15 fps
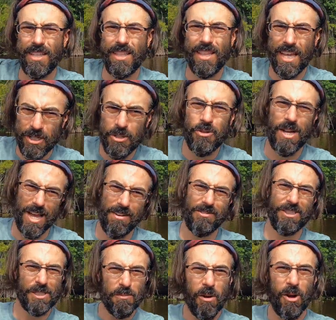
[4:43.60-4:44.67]
they do have
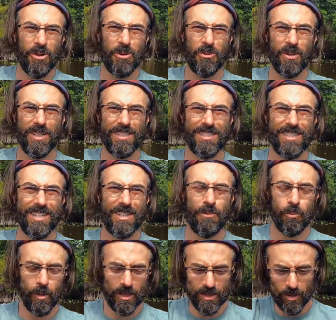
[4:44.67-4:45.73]
the smaller
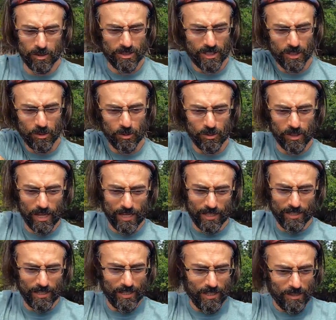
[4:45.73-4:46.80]
ones with the single like
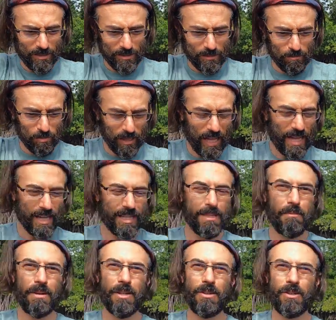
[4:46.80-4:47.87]
plank in
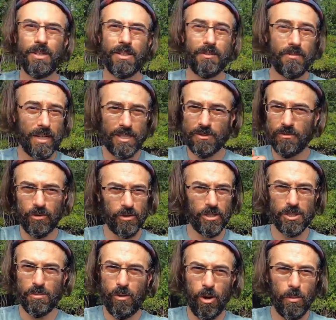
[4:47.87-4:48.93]
the middle, and it's for the
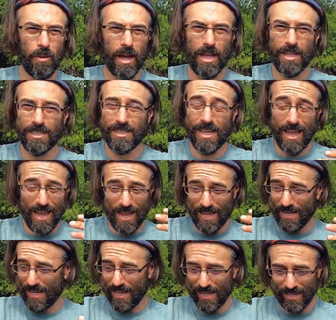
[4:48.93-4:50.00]
small bikes,
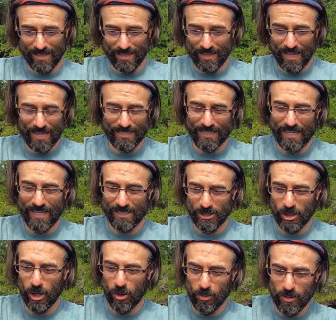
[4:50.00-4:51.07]
and that's it.
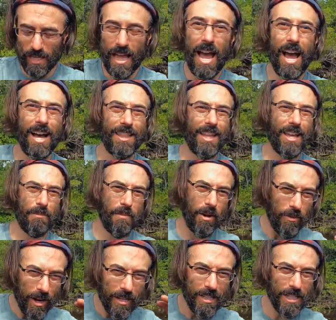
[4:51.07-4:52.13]
So yeah, like my
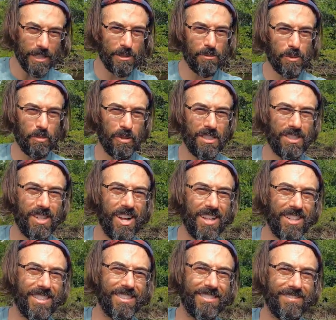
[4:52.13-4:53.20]
recollection was pretty solid.